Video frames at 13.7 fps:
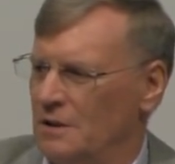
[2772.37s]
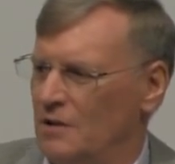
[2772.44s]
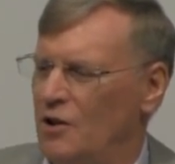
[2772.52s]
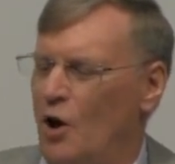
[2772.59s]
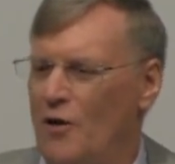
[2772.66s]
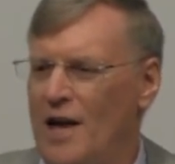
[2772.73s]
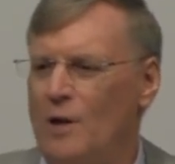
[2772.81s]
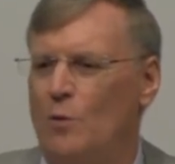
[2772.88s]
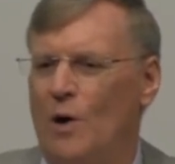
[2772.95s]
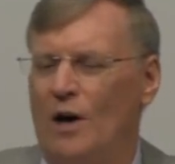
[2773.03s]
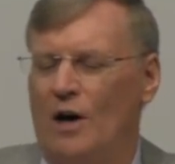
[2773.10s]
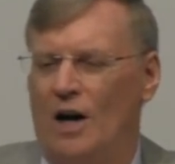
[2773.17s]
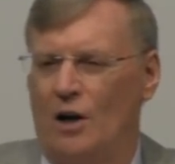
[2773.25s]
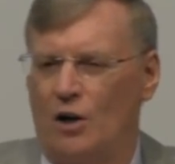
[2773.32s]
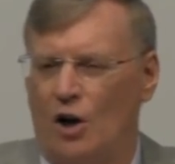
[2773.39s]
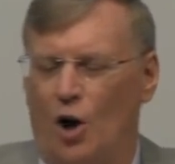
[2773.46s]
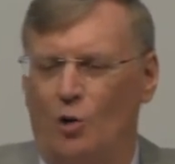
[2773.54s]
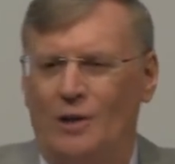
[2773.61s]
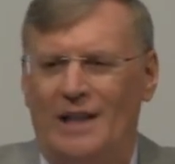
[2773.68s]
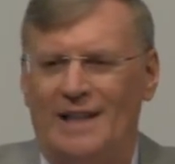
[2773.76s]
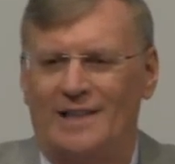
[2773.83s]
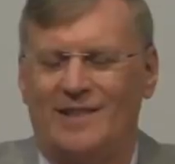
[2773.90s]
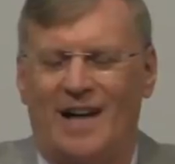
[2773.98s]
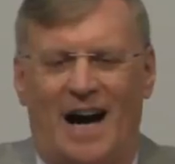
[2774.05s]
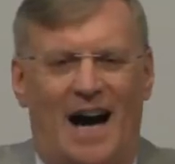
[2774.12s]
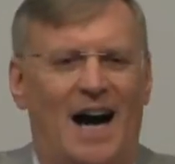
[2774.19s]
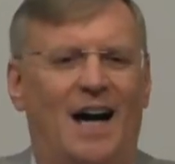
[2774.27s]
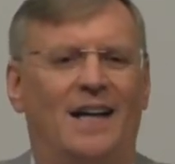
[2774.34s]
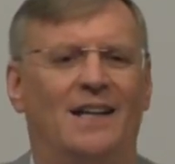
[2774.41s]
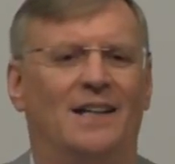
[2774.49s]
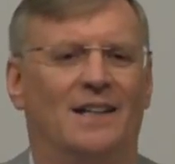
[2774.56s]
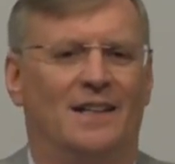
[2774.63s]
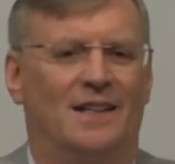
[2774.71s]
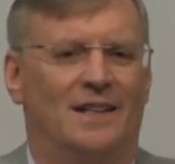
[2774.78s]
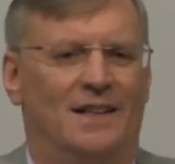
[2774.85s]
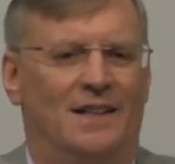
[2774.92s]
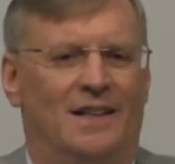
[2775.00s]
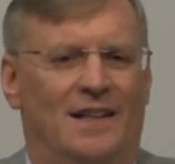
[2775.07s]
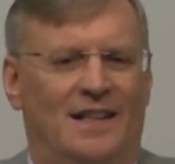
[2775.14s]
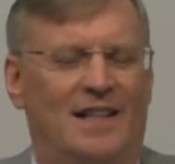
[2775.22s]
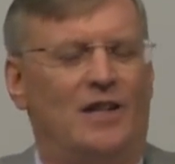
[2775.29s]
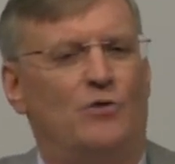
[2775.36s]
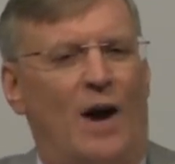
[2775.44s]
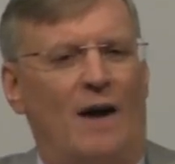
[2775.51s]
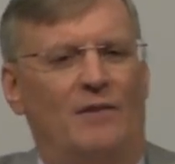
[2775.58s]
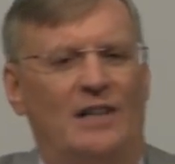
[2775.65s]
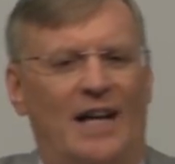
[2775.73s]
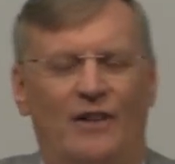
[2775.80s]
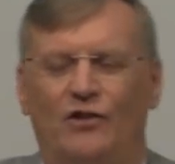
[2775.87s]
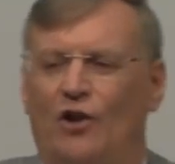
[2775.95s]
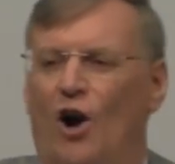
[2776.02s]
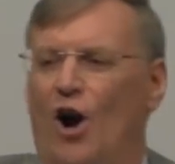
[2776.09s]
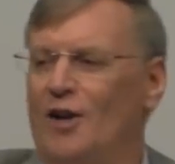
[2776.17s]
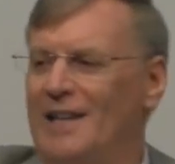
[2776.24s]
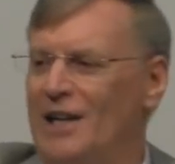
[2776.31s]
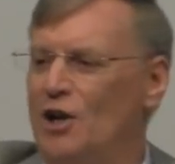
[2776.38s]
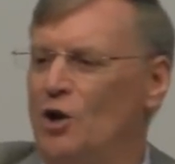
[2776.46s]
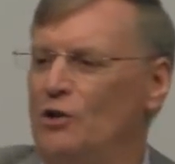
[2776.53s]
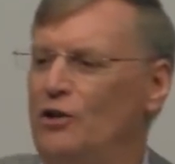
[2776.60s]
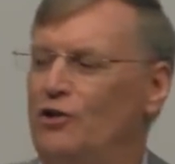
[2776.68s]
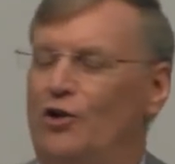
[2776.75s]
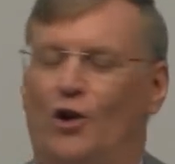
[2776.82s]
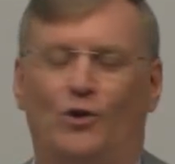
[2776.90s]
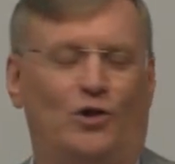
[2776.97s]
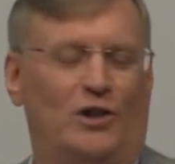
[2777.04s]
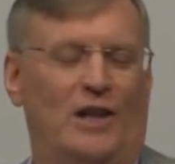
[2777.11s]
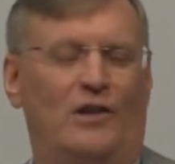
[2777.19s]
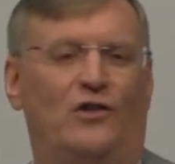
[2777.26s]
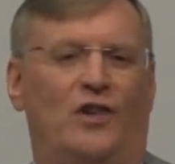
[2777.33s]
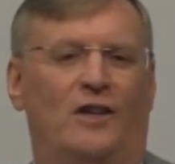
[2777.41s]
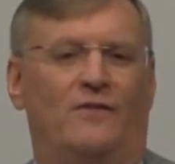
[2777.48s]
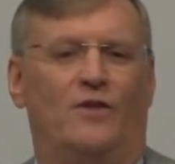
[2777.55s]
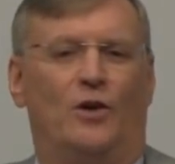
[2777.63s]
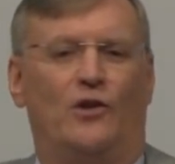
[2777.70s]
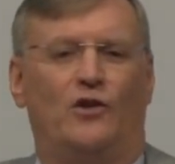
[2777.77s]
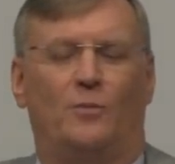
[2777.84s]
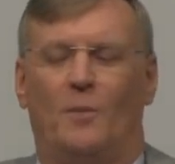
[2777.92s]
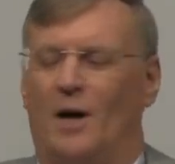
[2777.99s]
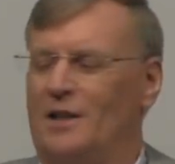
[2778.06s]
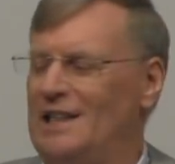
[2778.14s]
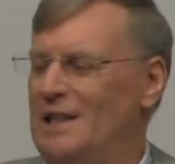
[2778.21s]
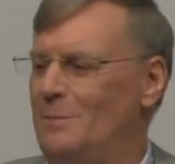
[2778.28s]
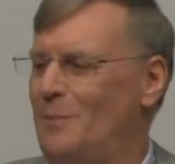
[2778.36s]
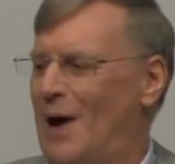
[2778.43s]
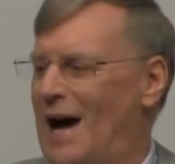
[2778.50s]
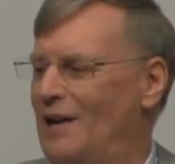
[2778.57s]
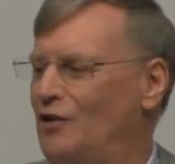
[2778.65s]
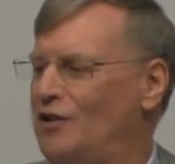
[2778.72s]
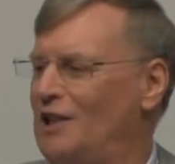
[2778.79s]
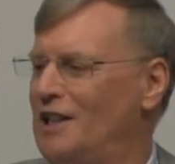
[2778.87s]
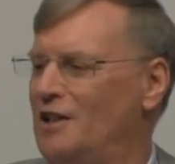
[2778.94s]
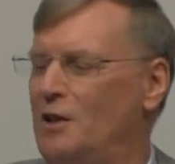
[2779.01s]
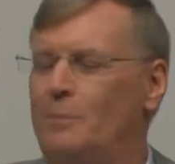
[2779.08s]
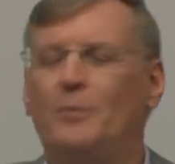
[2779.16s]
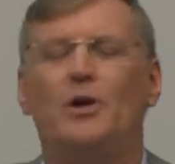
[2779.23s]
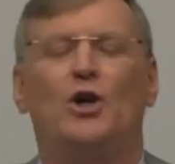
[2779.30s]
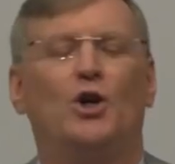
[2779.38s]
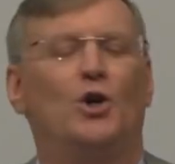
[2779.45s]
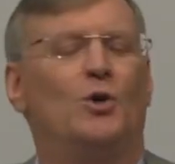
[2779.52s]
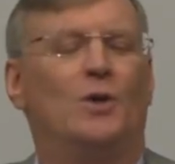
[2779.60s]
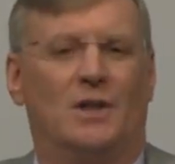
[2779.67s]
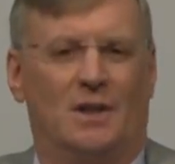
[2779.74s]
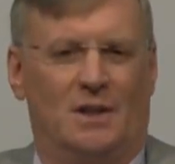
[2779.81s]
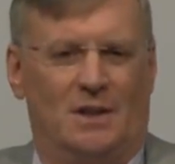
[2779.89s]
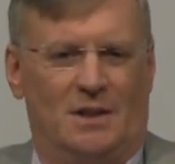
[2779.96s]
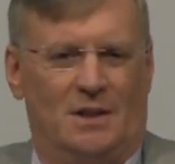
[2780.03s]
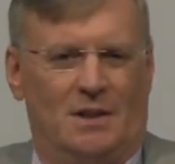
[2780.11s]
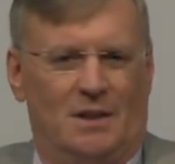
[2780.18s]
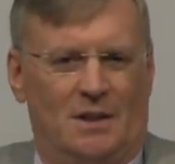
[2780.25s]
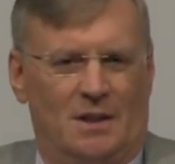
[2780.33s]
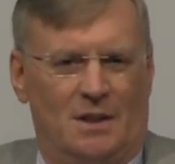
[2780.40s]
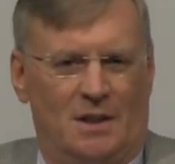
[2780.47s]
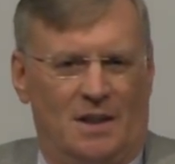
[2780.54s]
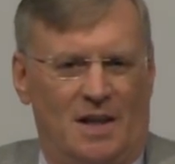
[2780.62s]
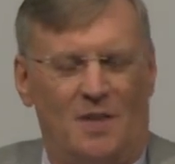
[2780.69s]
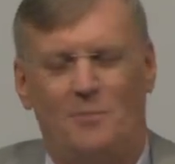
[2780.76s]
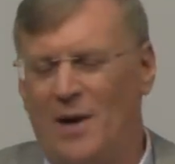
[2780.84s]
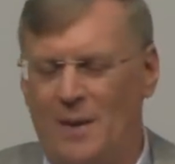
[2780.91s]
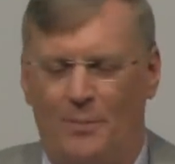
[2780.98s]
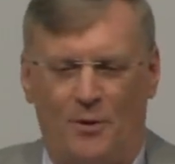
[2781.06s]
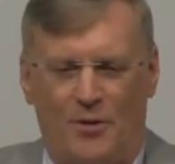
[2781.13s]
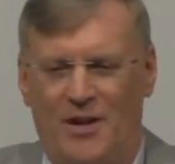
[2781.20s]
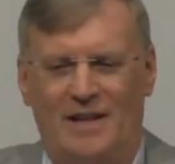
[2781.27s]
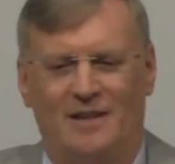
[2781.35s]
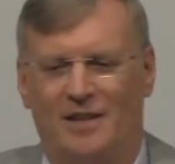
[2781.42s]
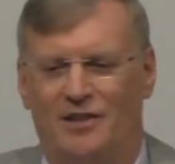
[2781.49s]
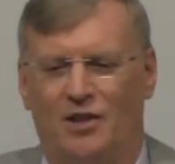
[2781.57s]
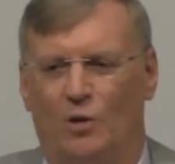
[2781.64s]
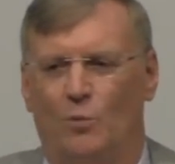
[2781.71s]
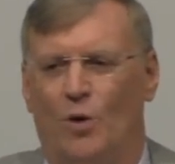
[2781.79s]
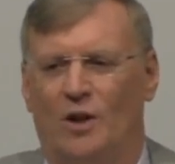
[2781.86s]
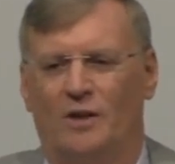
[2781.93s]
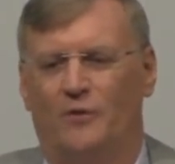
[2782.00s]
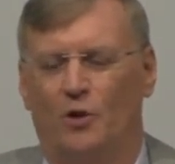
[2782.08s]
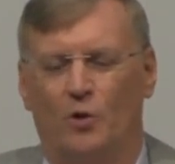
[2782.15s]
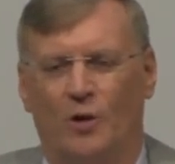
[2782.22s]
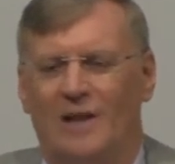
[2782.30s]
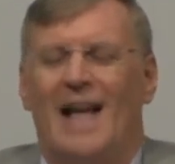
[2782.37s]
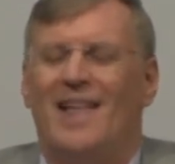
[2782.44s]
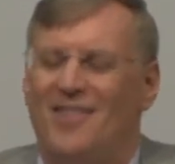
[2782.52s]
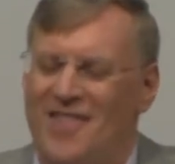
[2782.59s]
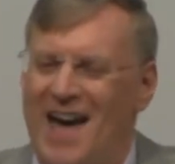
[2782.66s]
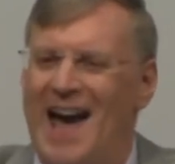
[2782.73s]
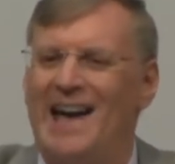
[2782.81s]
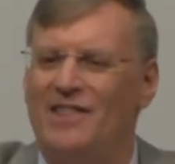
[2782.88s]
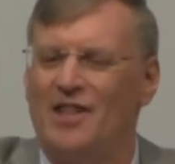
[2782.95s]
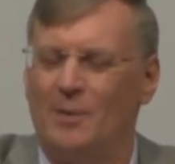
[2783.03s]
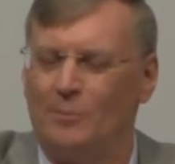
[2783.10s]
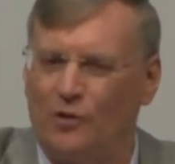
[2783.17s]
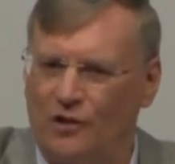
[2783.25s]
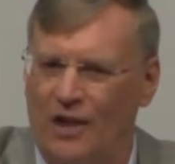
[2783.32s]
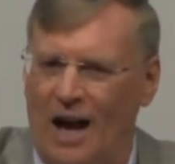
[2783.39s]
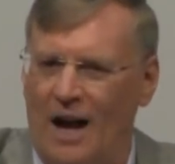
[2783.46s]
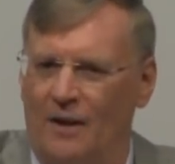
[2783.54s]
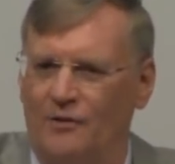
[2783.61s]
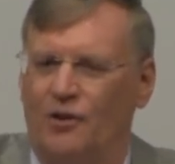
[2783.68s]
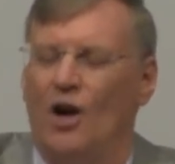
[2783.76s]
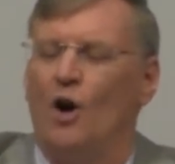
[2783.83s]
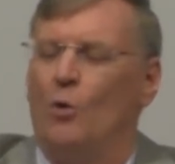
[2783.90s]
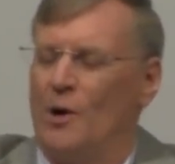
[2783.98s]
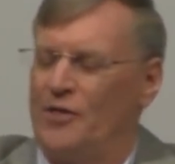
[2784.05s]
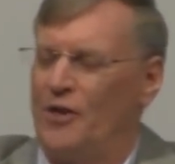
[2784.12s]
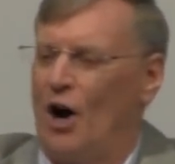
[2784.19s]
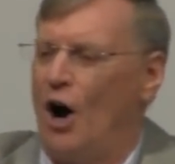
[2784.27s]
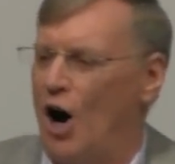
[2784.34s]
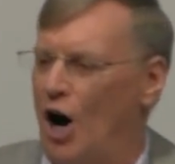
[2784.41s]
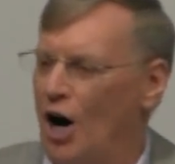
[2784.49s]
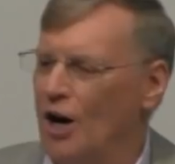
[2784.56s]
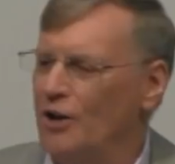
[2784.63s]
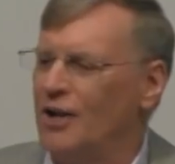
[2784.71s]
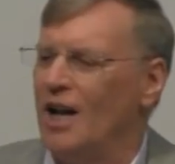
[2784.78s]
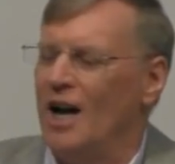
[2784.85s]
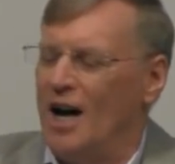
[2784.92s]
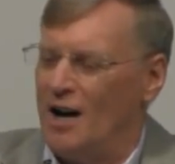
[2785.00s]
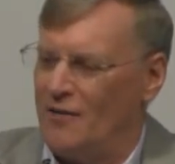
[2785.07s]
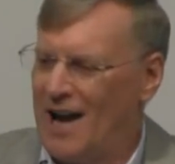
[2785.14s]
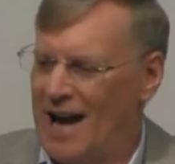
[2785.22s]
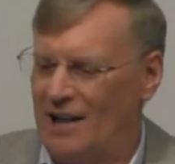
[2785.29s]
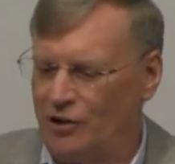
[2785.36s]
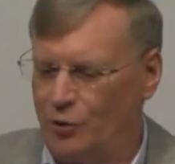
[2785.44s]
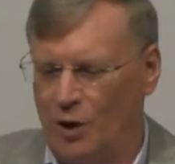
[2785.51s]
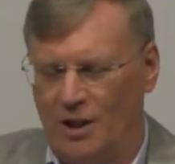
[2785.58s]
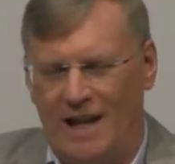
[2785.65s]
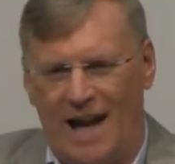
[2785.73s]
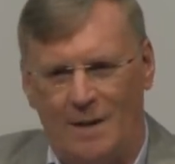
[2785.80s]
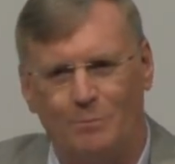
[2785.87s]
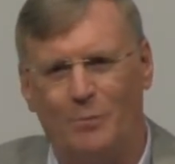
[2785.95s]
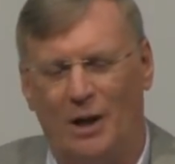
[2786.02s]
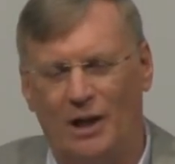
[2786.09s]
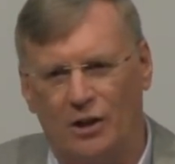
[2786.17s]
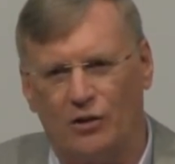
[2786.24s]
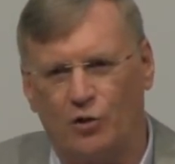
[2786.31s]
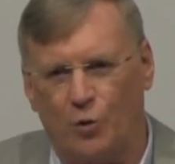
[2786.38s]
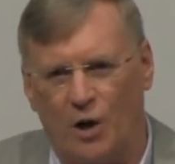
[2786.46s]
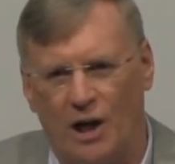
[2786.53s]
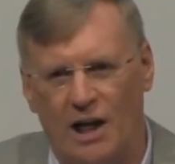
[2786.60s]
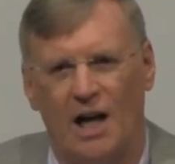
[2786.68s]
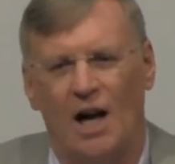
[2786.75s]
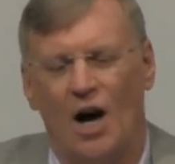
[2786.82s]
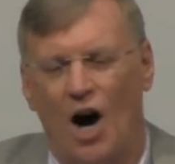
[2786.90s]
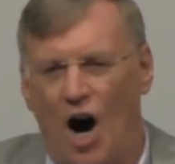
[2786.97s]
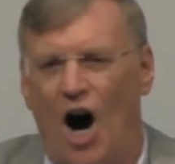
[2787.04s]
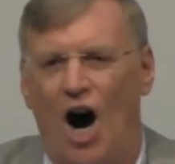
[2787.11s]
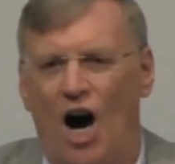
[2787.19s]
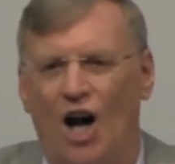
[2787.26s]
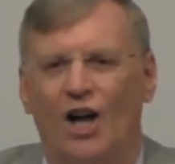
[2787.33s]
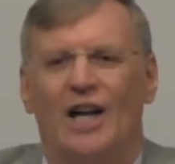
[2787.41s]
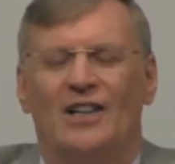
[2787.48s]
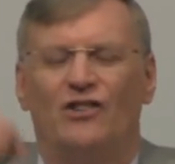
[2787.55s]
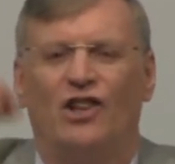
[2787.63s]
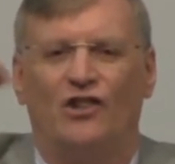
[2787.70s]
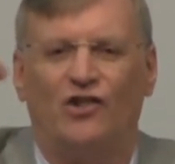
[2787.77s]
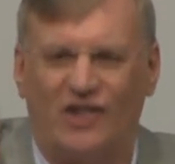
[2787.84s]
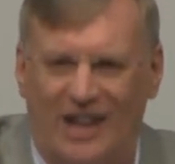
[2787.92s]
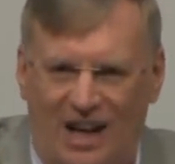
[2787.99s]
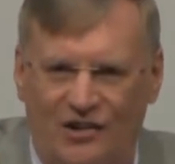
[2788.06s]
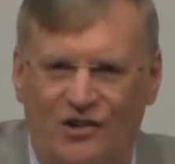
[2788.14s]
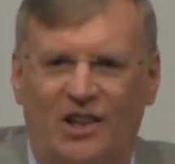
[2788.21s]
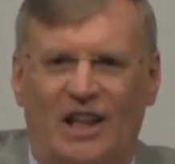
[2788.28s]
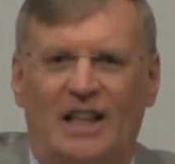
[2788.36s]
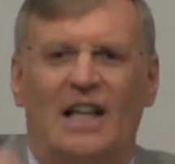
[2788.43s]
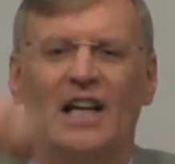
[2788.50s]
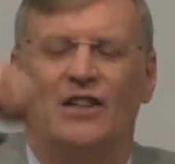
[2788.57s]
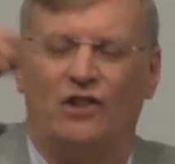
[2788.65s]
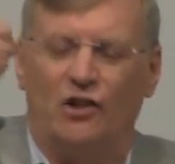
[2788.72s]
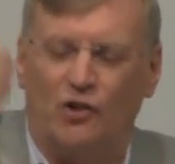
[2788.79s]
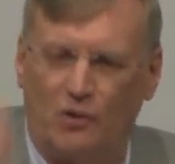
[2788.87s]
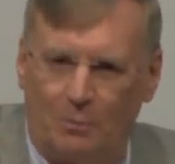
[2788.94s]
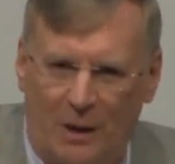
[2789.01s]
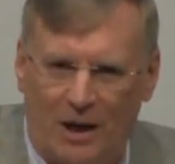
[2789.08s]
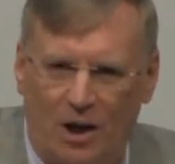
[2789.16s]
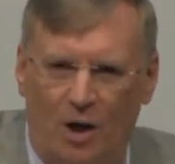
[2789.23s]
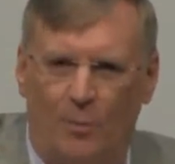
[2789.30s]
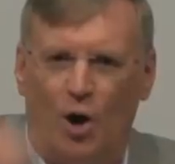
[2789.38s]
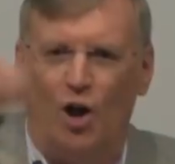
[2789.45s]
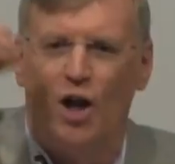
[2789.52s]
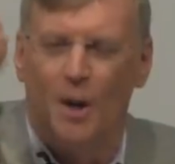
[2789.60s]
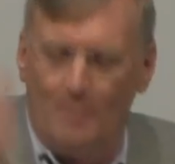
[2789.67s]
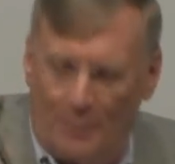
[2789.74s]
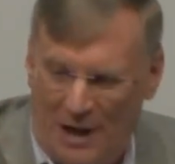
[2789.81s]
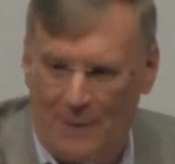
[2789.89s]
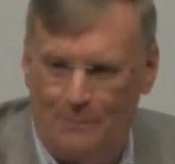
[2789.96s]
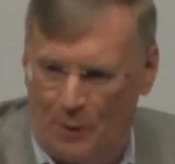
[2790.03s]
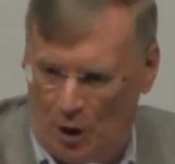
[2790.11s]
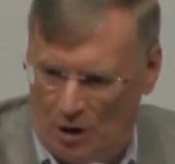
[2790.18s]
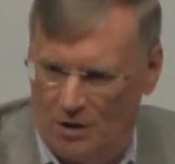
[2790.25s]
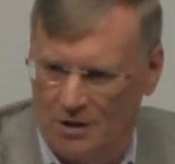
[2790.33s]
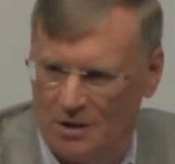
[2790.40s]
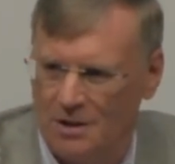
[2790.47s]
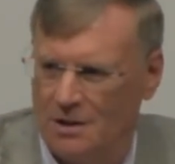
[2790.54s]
though they wear a coat and a tie, and they drive a nice car, and they go to church, and they sit very smugly and piously in the pew, and people think that they're wonderful Christians. They themselves, with a heart of hatred and bigotry, are disgusting, despicable people.